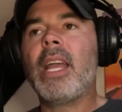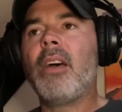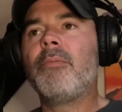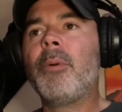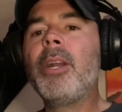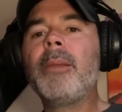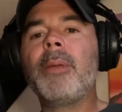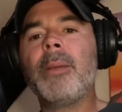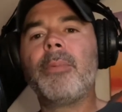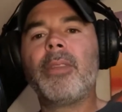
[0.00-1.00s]
of putting
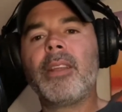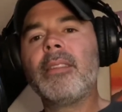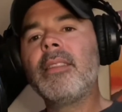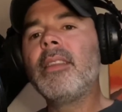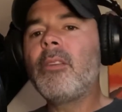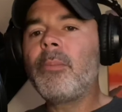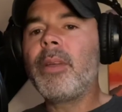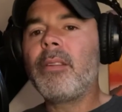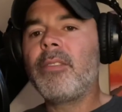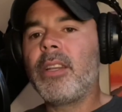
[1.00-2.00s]
people in a little
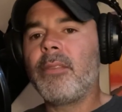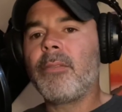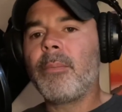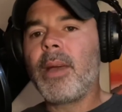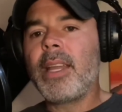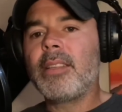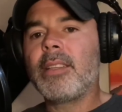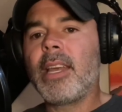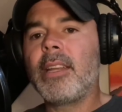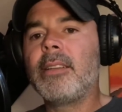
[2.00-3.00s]
bit of a different
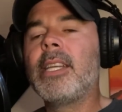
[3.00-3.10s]
mindset.